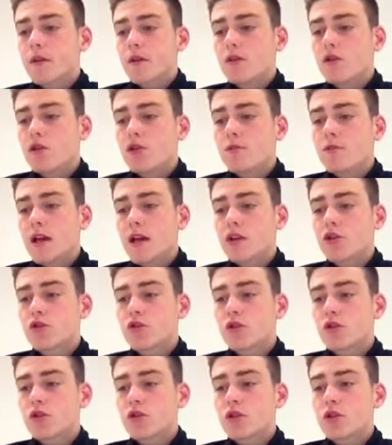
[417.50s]
Just make
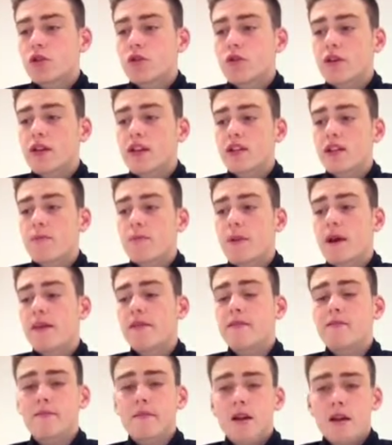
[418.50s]
sure that your knees are
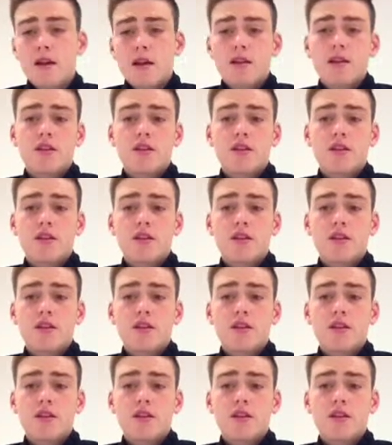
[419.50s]
bent.